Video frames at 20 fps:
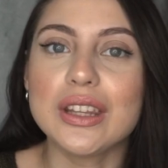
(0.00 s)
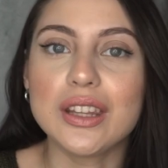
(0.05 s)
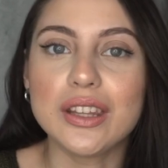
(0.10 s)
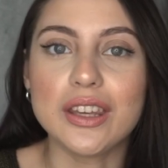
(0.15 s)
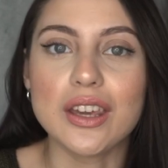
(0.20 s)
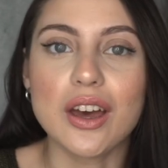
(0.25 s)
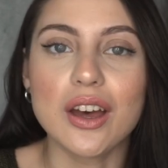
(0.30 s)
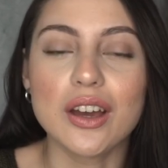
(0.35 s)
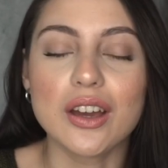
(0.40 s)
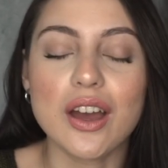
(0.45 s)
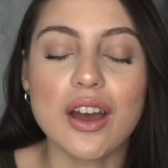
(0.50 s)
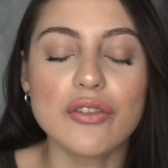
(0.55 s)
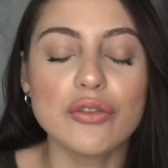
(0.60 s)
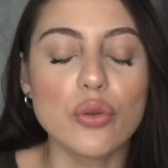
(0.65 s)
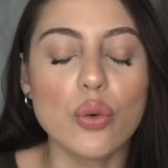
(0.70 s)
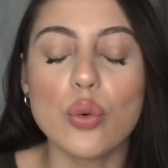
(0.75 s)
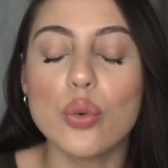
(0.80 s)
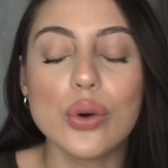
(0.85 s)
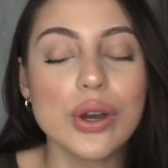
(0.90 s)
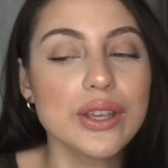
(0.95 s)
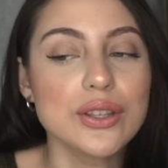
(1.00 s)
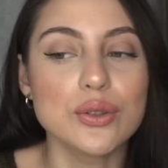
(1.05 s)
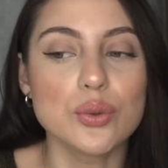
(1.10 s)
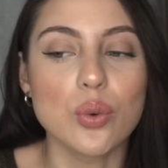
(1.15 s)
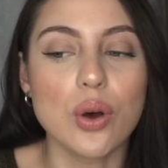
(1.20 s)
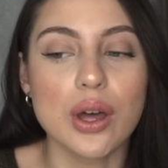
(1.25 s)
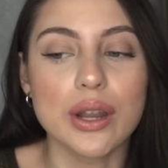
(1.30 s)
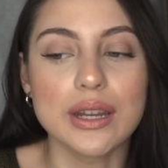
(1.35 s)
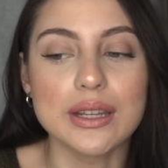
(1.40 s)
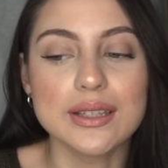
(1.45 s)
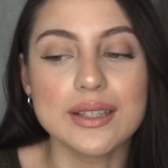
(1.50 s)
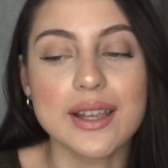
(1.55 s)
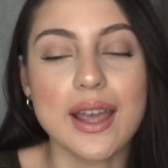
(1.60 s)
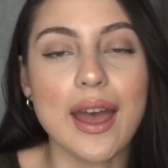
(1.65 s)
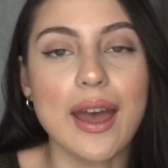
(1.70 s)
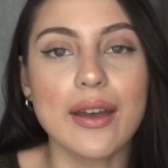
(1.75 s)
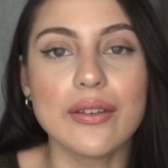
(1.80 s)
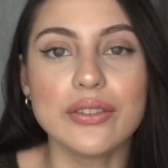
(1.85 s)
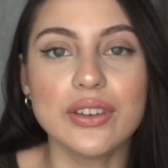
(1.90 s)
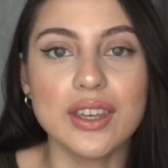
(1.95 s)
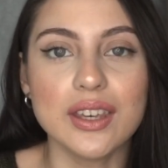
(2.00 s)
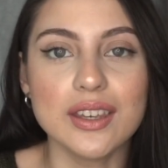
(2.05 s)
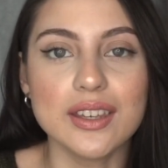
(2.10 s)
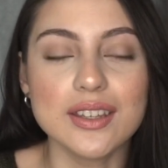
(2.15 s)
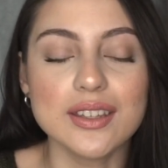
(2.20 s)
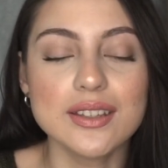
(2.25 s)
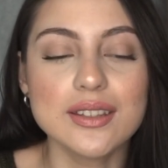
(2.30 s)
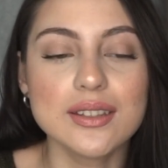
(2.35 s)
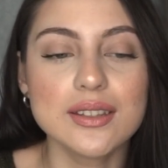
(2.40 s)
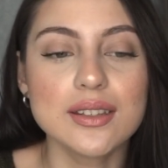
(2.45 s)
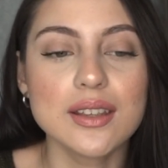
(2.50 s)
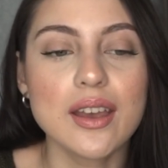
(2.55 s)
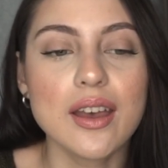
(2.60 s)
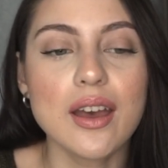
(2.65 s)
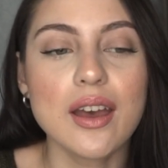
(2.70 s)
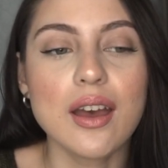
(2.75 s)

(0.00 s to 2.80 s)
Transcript: young, I've always wanted to have kids.